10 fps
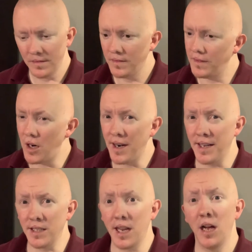There it
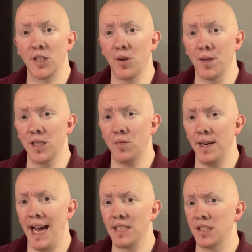is. So this one
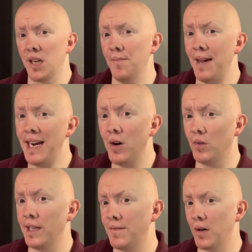has a tomato
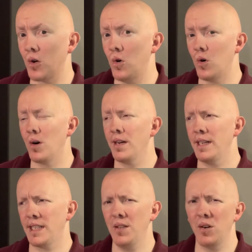leaf accord.
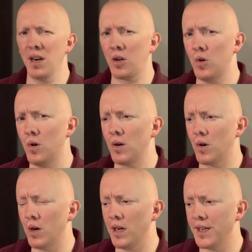either an accord
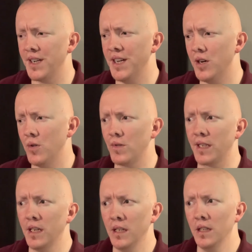or a note.
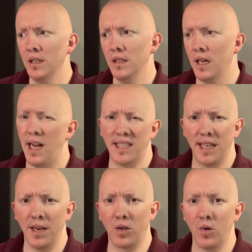I'd
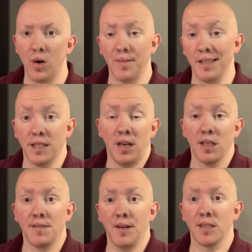say an accord because it all
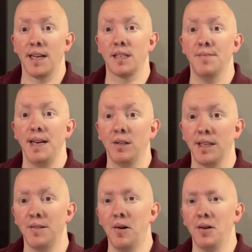smells like tomato
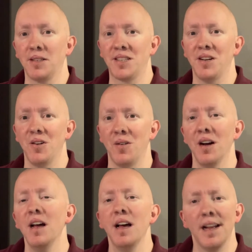leaf. So
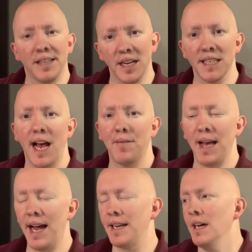it does have
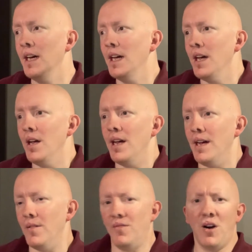that.
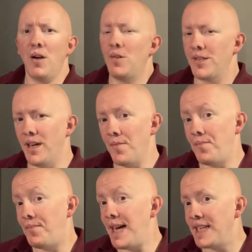Very well done.
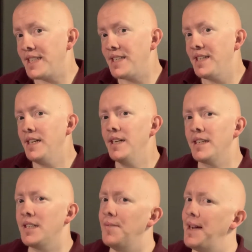Best
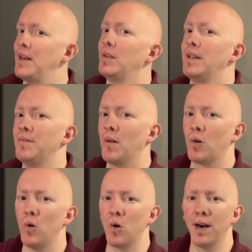tomato leaf
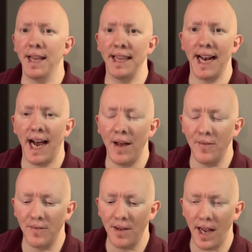accord that
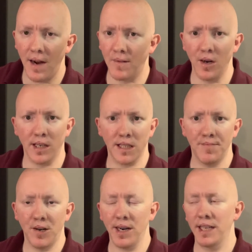I've ever
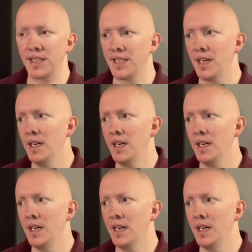experienced.